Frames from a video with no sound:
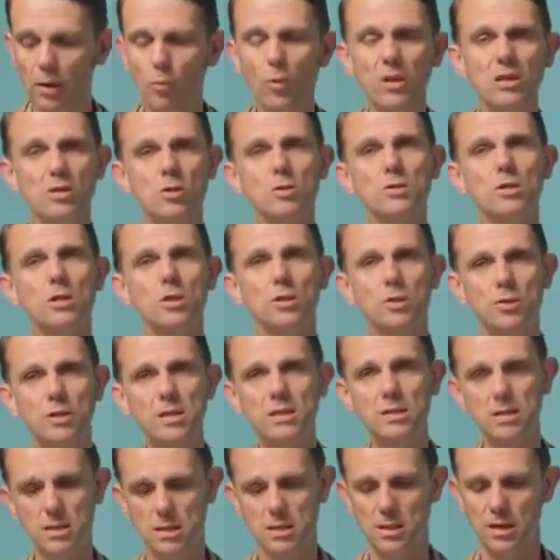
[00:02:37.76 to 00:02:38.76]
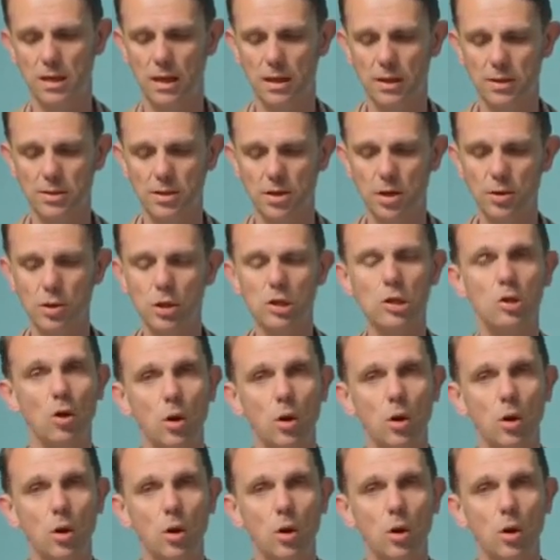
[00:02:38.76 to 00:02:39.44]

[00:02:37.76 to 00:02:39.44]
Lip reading: He went on to criticise the